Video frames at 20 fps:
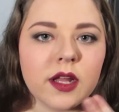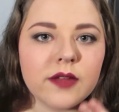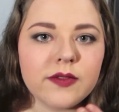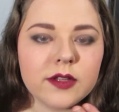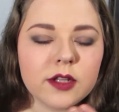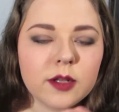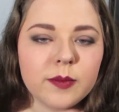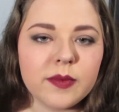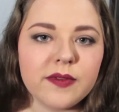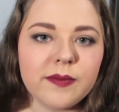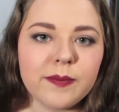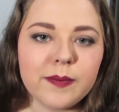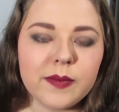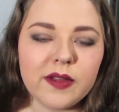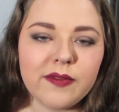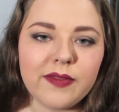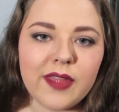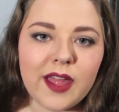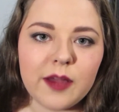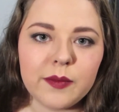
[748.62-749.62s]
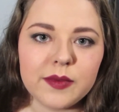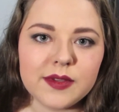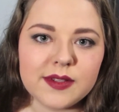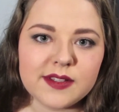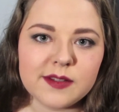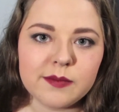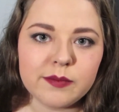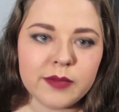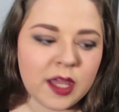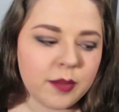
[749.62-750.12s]
off a little bit of that with
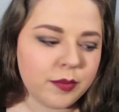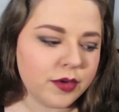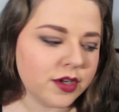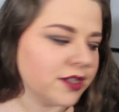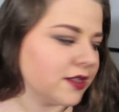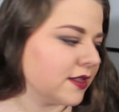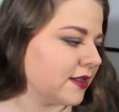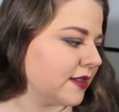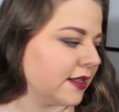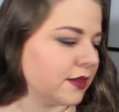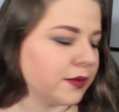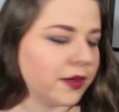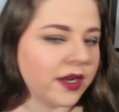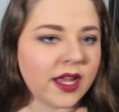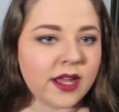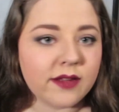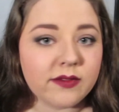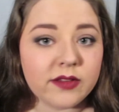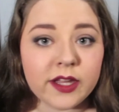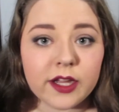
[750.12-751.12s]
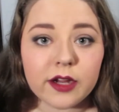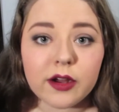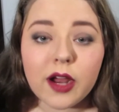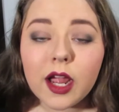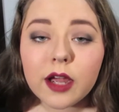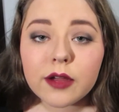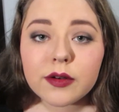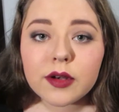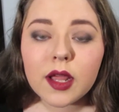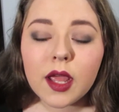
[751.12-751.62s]
some papers because that's what I have laying
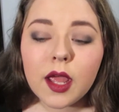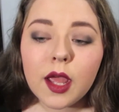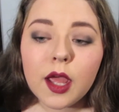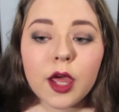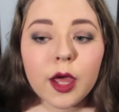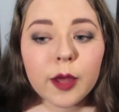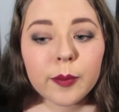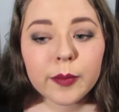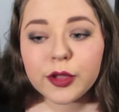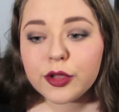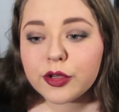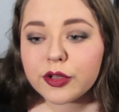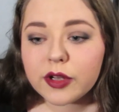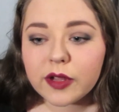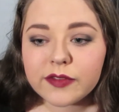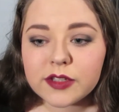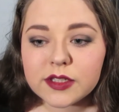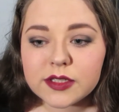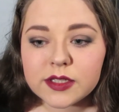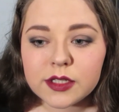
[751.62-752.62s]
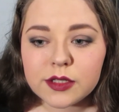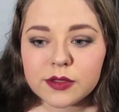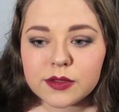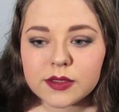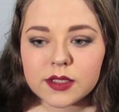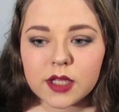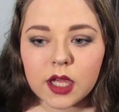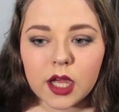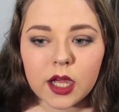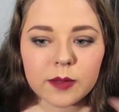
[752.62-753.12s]
around. But you could obviously
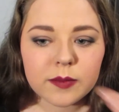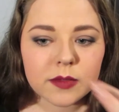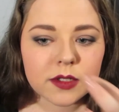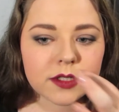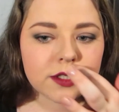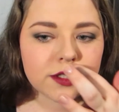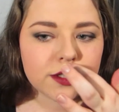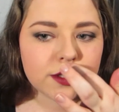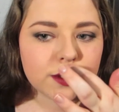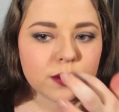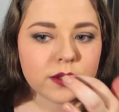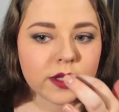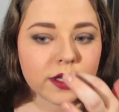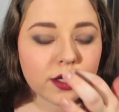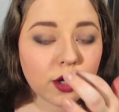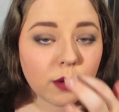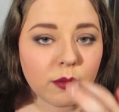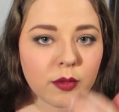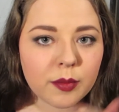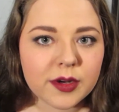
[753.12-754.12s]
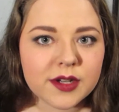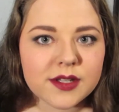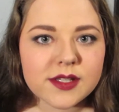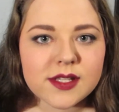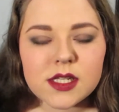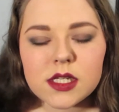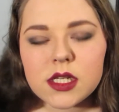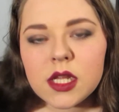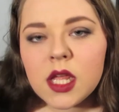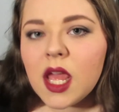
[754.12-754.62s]
use um, a tissue like a normal
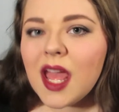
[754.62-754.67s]
person.